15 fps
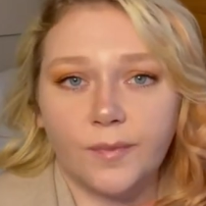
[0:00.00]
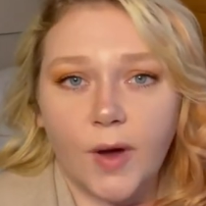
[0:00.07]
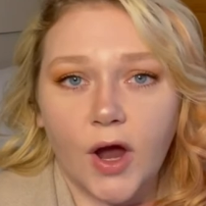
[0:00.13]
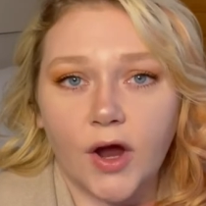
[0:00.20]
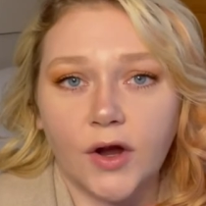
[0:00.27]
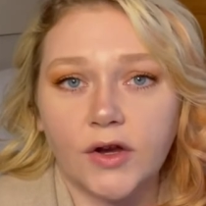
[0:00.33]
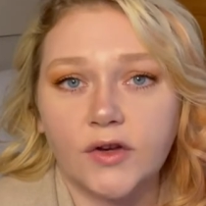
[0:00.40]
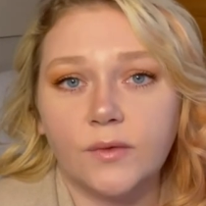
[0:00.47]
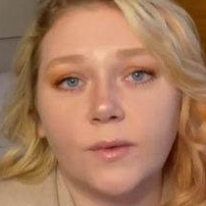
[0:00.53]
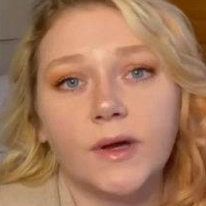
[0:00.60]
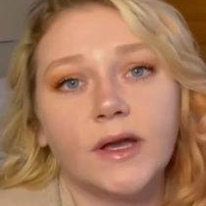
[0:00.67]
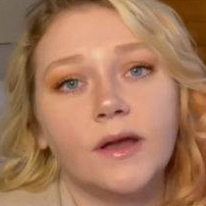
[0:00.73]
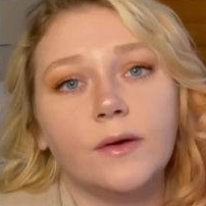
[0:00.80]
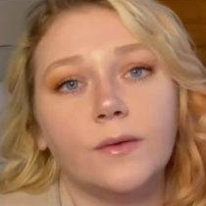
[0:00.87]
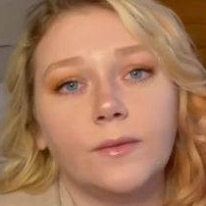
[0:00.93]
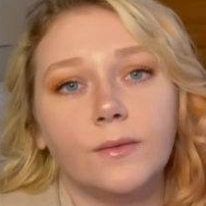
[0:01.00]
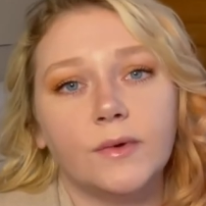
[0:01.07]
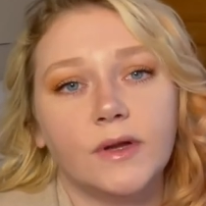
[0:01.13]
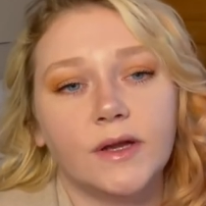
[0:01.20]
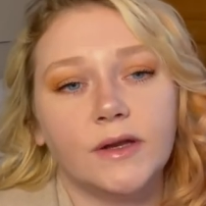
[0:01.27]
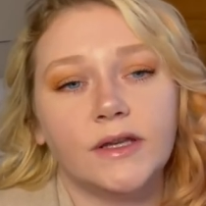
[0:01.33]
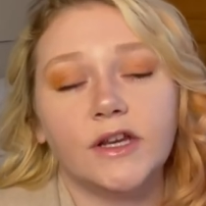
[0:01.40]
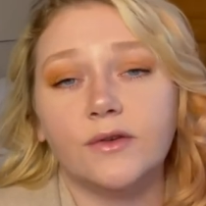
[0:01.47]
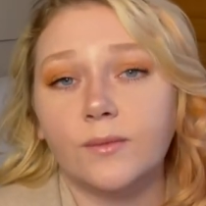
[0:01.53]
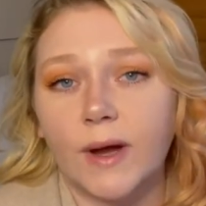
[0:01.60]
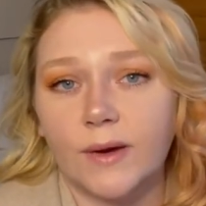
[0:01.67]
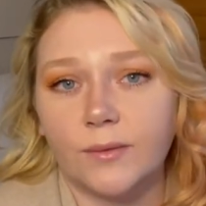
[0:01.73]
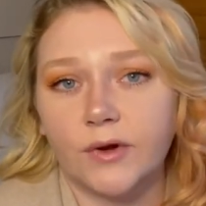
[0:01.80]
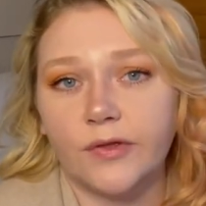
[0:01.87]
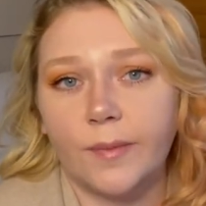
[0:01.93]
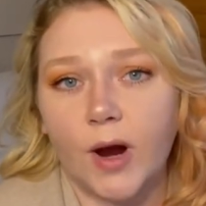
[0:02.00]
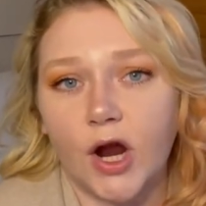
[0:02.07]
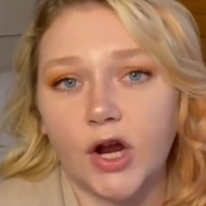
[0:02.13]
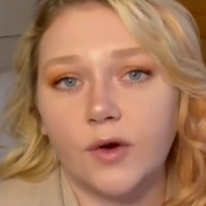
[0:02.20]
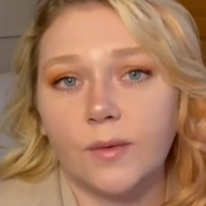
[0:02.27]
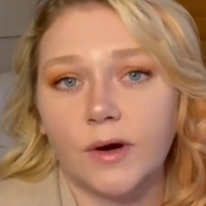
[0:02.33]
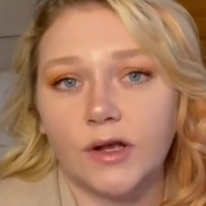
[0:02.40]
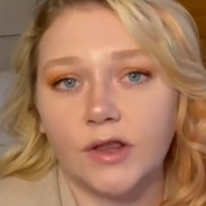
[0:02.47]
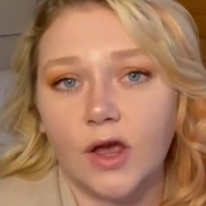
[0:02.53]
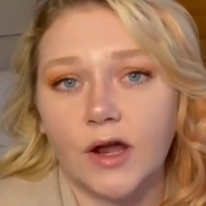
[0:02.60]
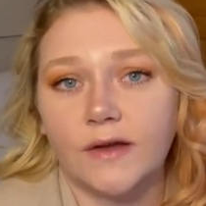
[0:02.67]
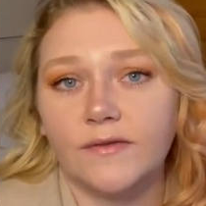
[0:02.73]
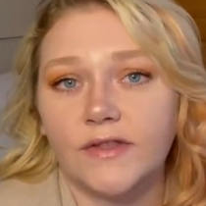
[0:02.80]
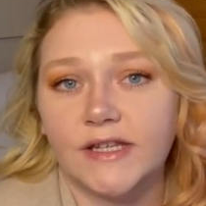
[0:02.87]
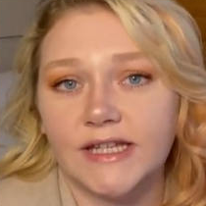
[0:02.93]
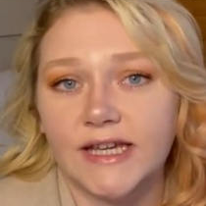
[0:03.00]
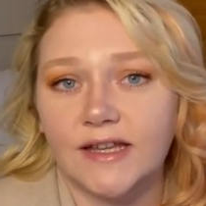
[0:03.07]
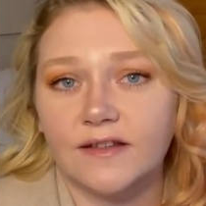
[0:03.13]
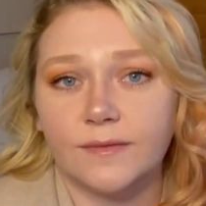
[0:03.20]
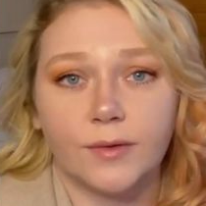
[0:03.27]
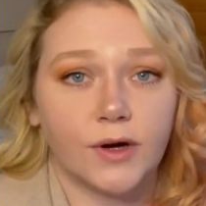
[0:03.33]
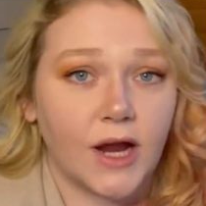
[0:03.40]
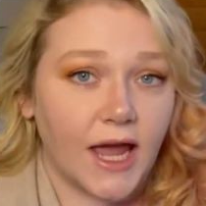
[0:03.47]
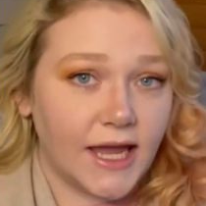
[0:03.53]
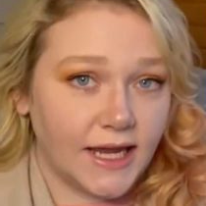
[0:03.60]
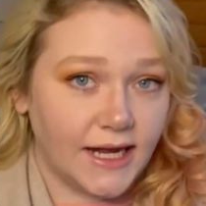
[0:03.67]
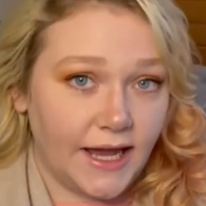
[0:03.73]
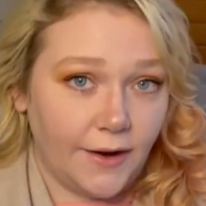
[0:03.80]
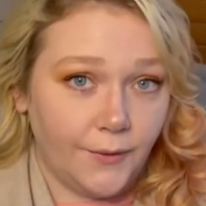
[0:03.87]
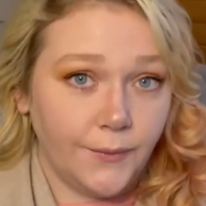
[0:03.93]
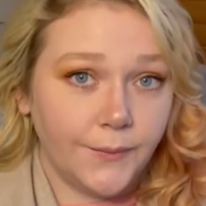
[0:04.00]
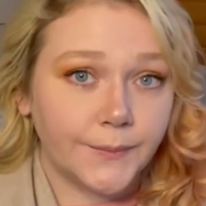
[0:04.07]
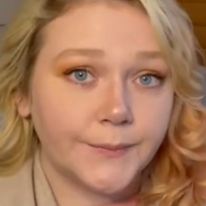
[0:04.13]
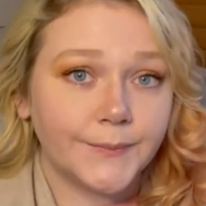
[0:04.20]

Park, where a lot of the teens were hanging out.